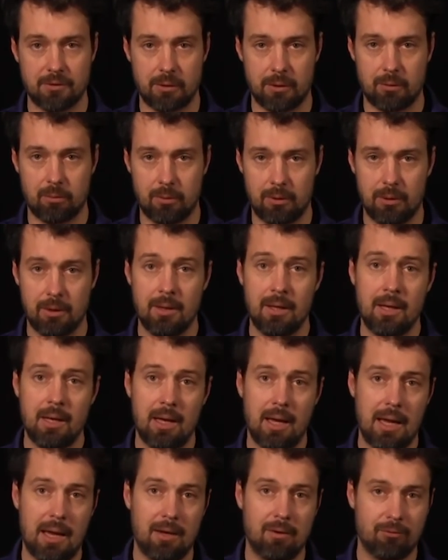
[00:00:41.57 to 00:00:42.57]
So it will
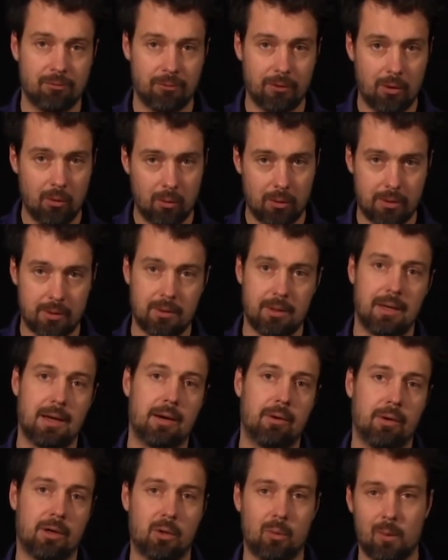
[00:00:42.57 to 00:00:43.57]
invoke
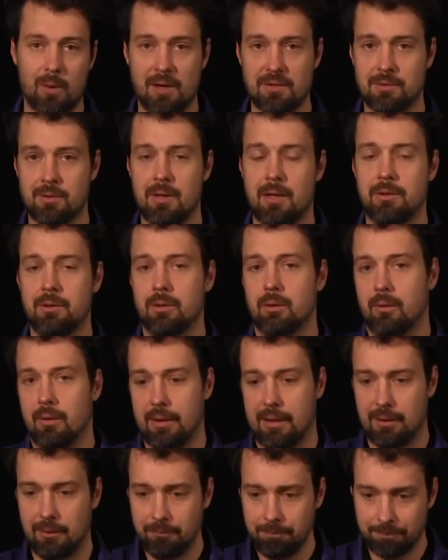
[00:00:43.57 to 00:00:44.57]
a request to that
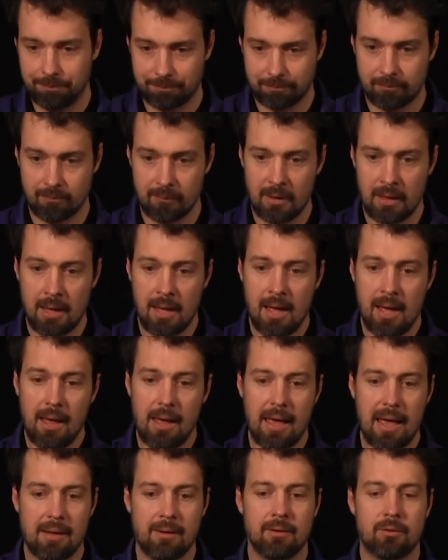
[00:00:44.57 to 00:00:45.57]
URL
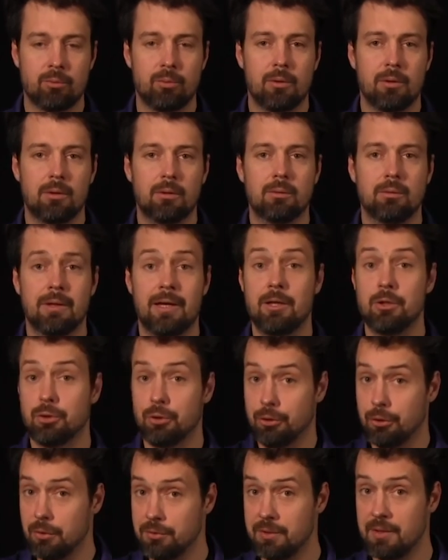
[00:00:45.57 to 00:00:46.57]
and it will
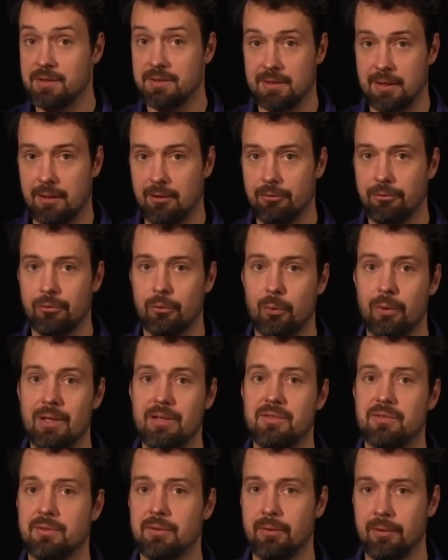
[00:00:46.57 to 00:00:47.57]
introduce itself with
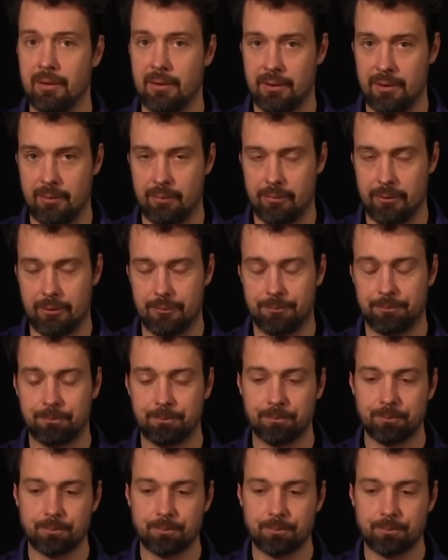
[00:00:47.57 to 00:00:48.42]
its serial number.